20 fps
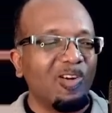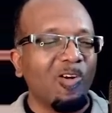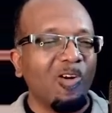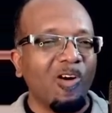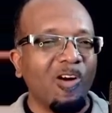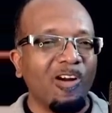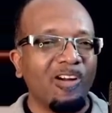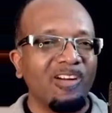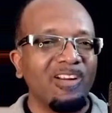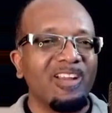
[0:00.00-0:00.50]

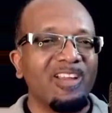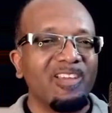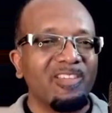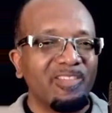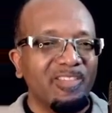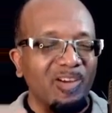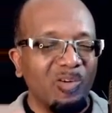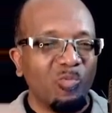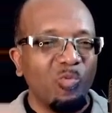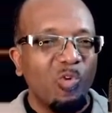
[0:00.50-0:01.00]
or
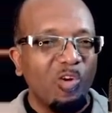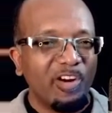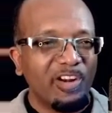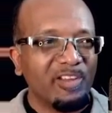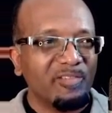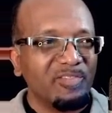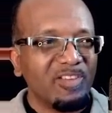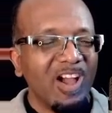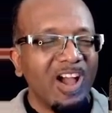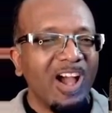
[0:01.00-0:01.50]
the
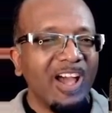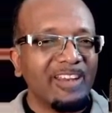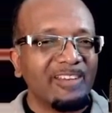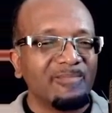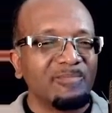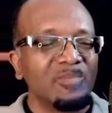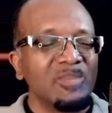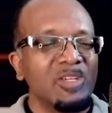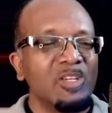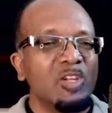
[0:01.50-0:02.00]
Word of
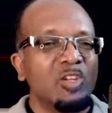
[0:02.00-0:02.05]
God.